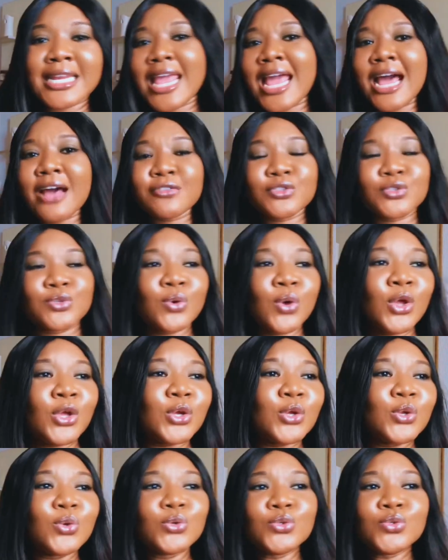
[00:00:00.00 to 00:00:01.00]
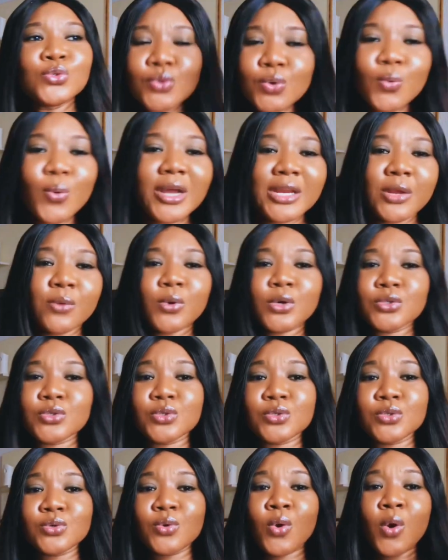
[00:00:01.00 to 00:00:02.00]
They have to, you know, do what they
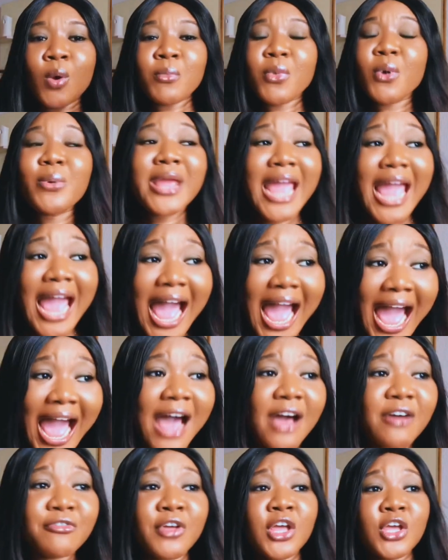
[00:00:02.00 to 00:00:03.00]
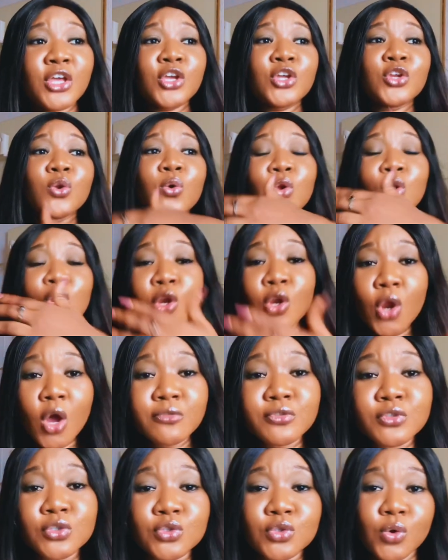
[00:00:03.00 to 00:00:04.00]
want to do. But we have, you know,
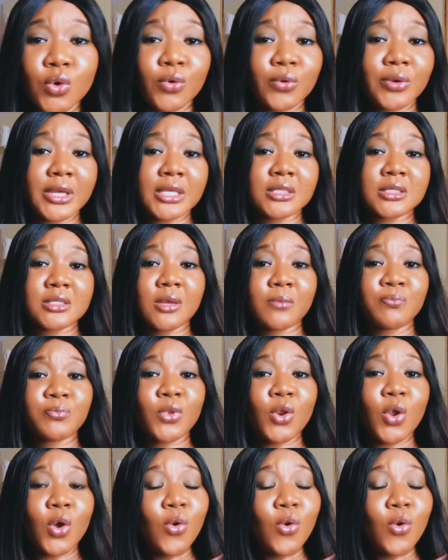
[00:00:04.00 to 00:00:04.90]
love stories.